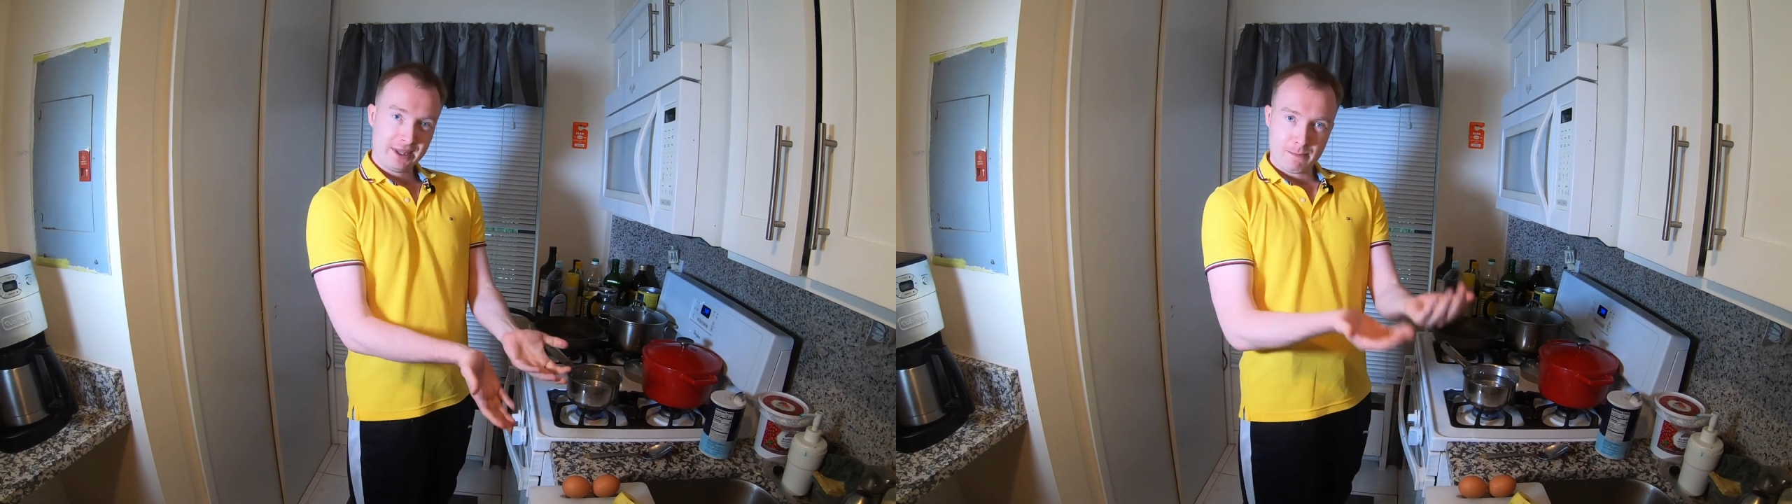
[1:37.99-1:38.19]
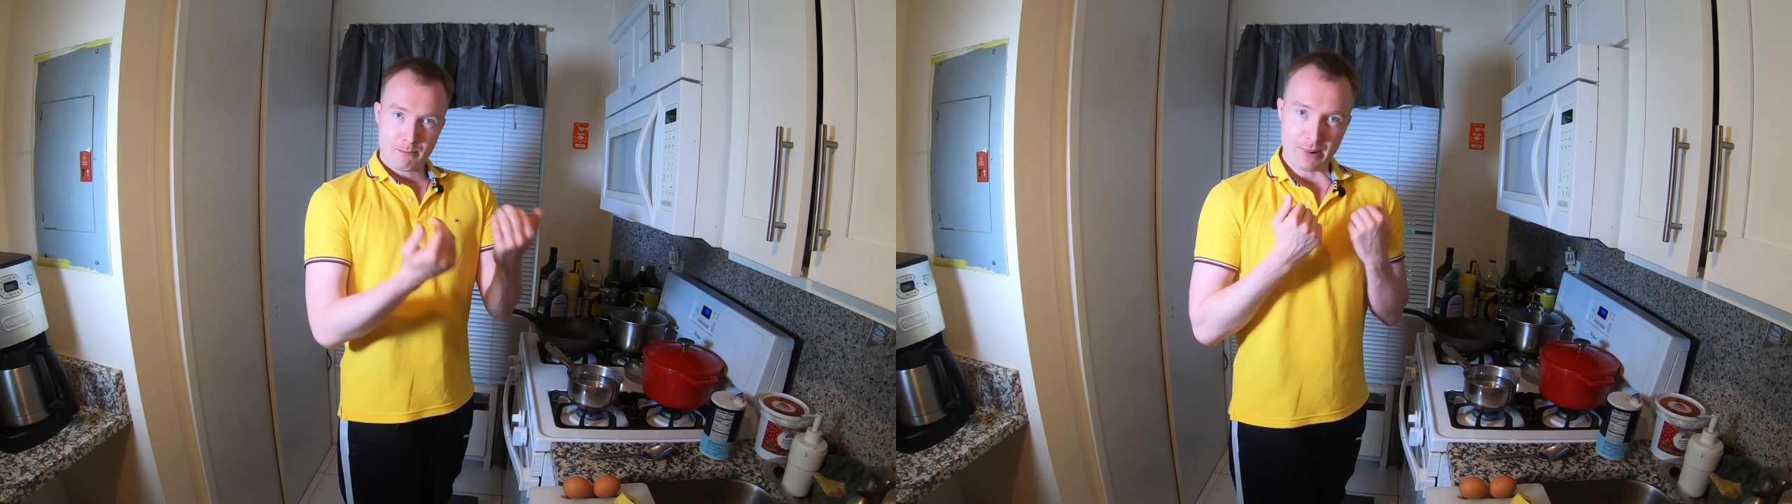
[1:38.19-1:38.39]

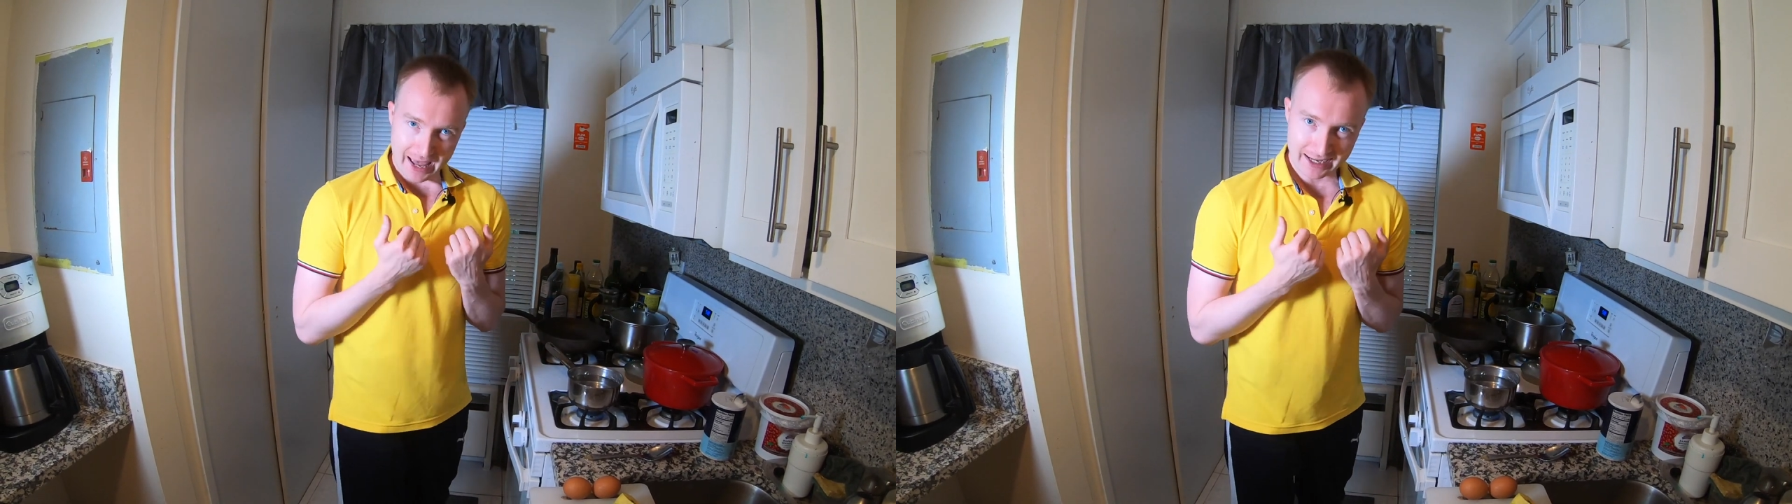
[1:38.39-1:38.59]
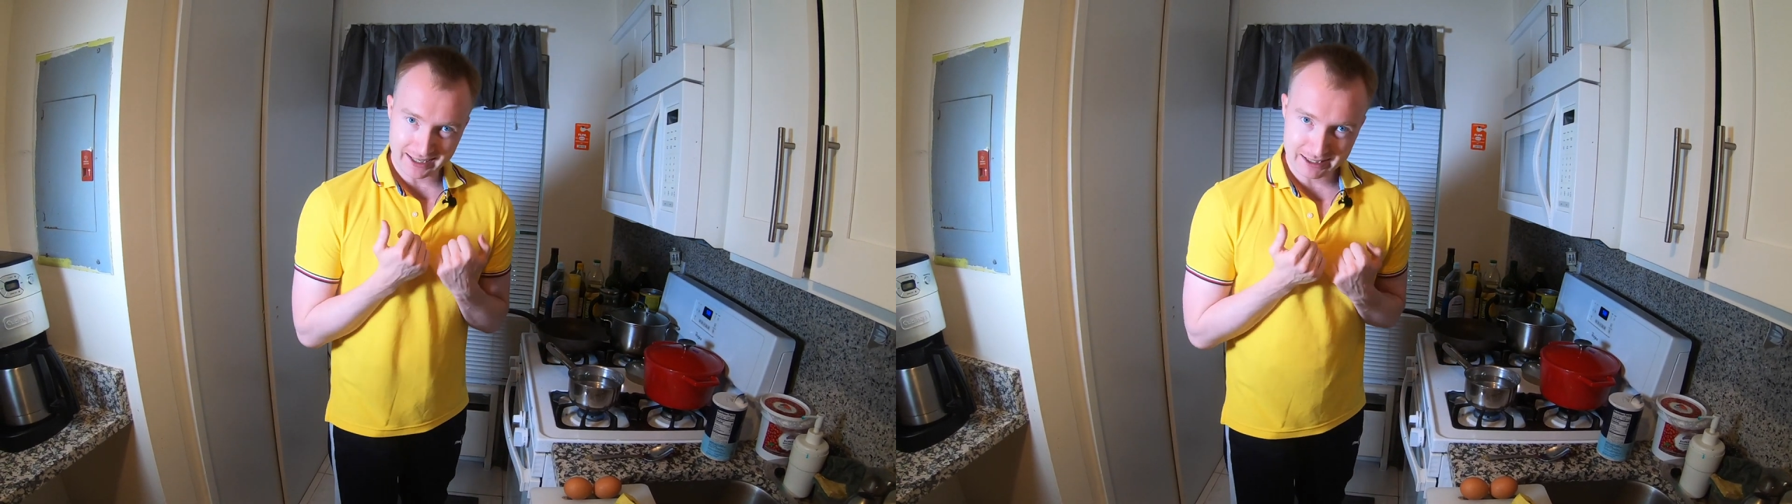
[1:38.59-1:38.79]
them
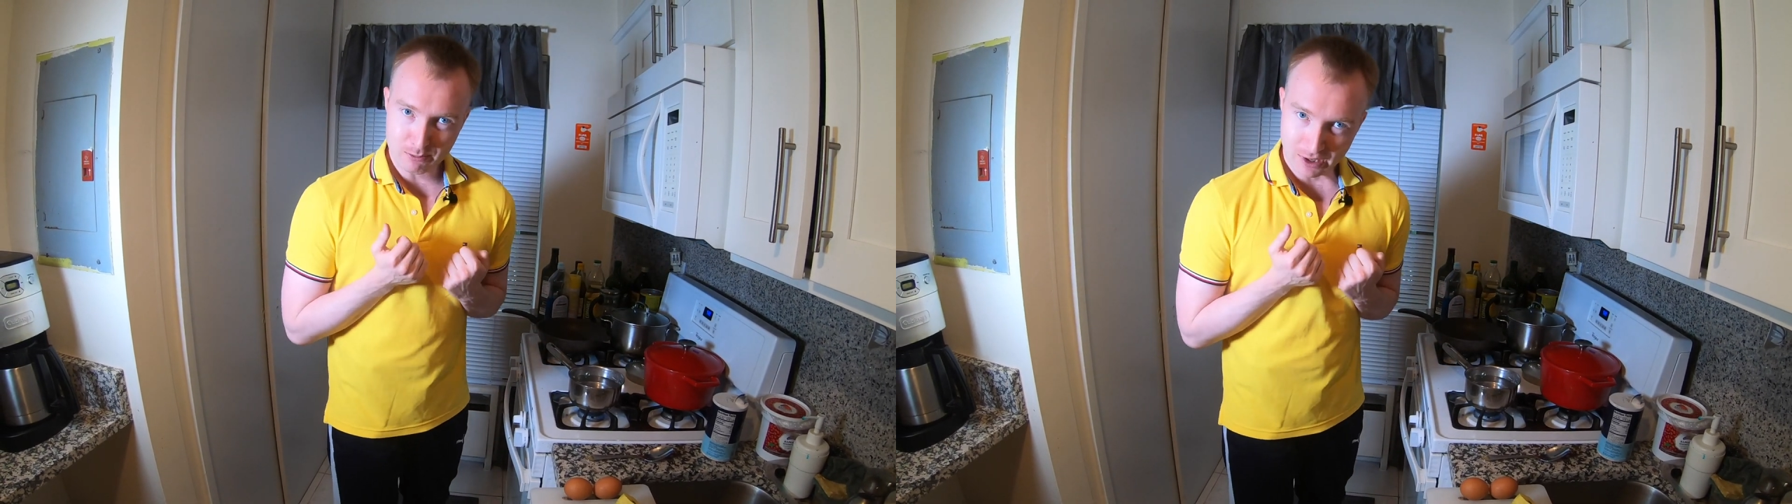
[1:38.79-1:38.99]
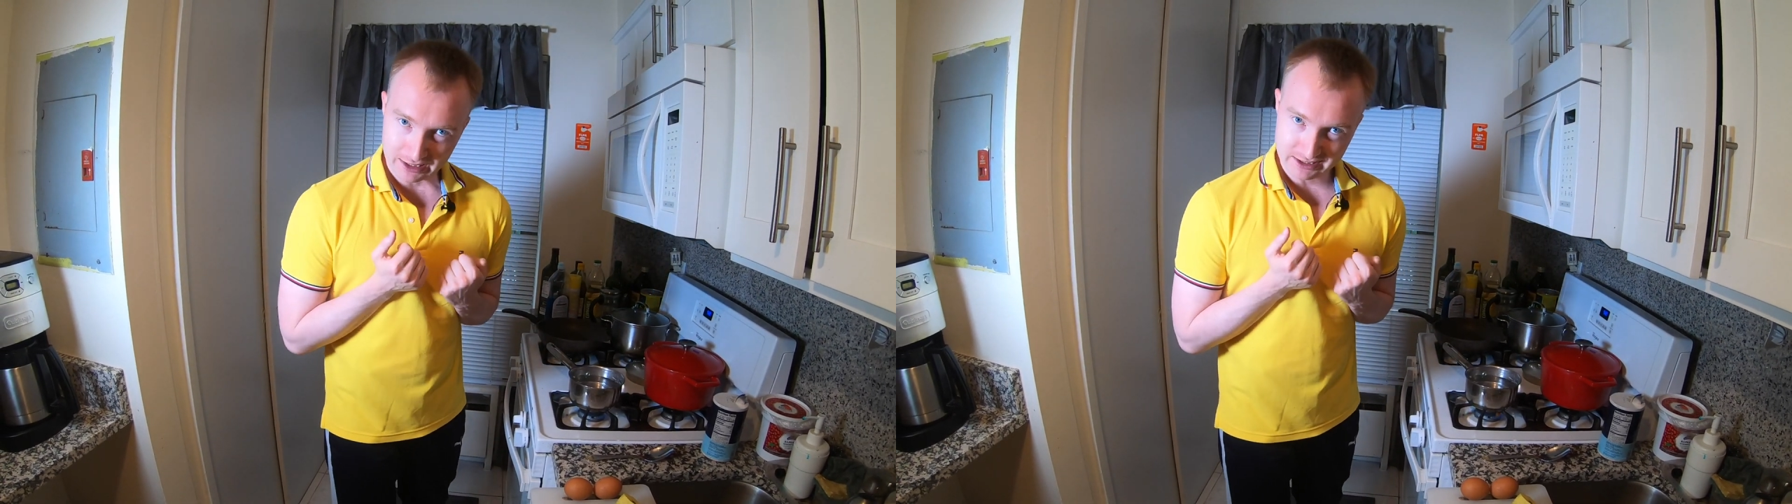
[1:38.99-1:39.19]
back in the
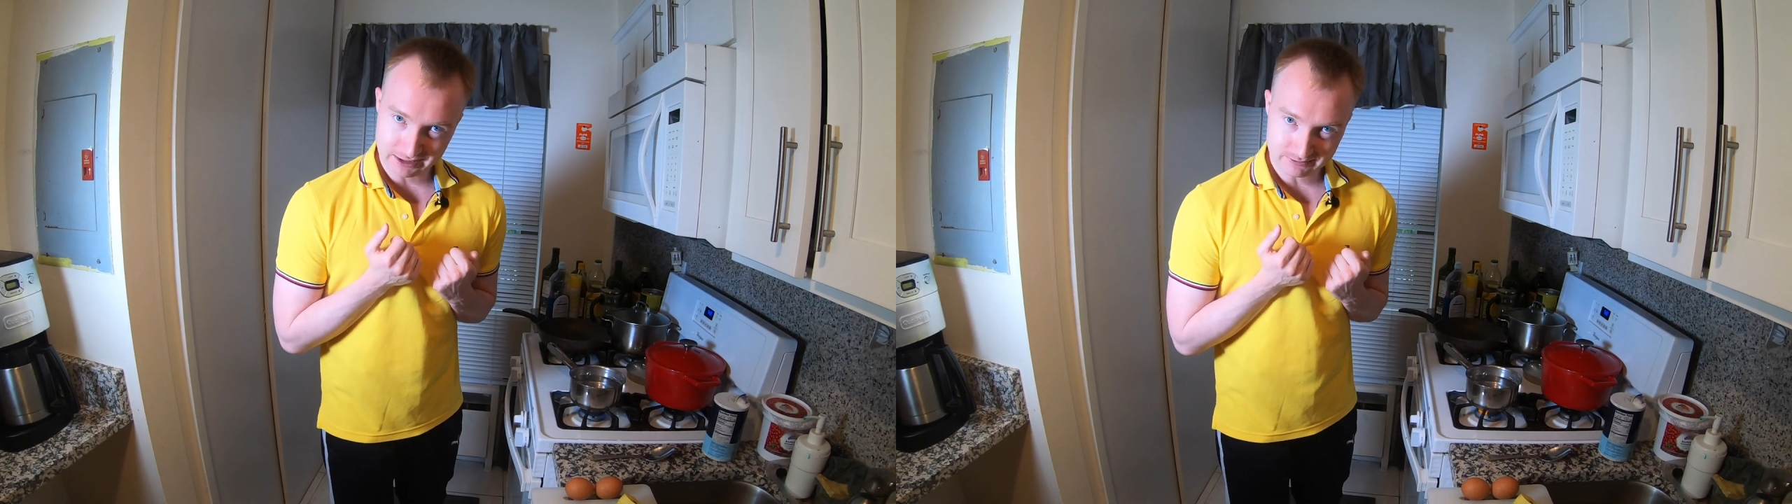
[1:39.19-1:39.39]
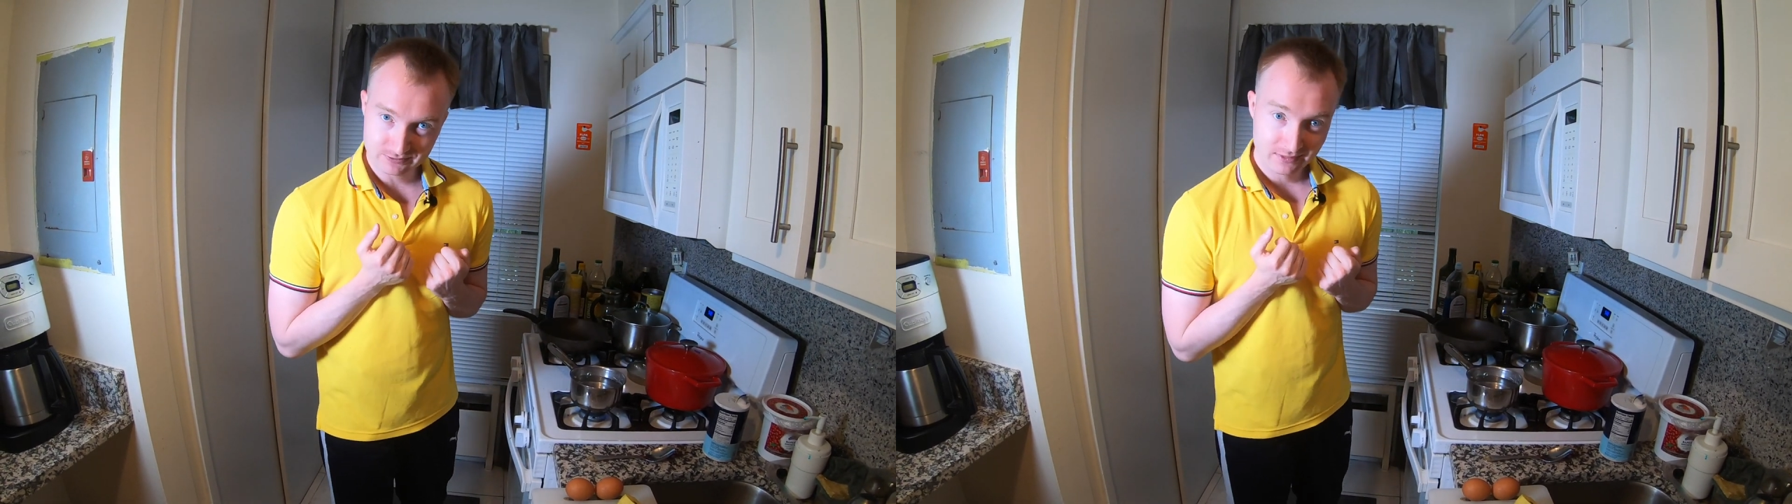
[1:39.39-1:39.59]
body.